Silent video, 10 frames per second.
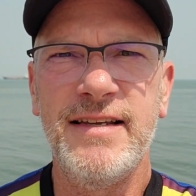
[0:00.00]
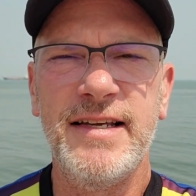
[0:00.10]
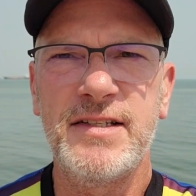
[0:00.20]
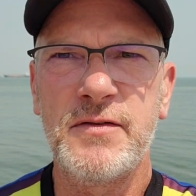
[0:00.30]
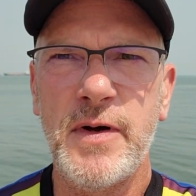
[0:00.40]

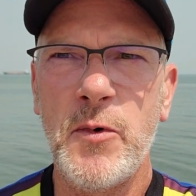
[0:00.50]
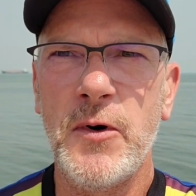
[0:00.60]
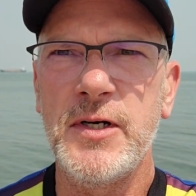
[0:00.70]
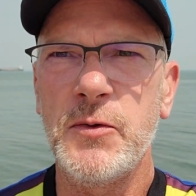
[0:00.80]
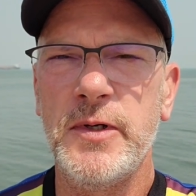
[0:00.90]
it's
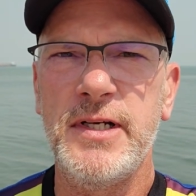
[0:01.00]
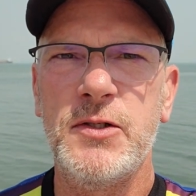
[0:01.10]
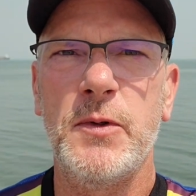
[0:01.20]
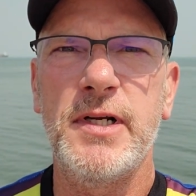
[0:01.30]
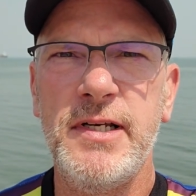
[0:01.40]
February
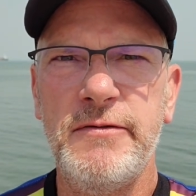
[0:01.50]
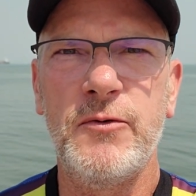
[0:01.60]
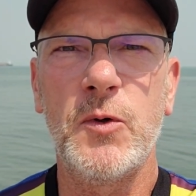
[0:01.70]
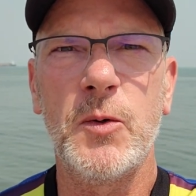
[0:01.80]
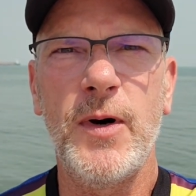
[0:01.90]

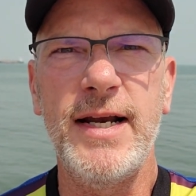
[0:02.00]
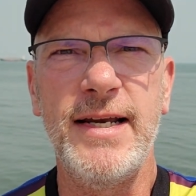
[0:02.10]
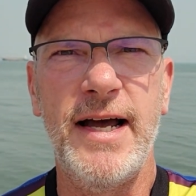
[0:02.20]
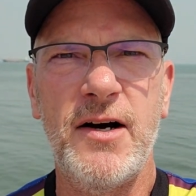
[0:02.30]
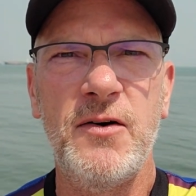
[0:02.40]
2024 right
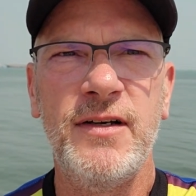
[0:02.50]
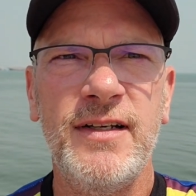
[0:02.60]
now.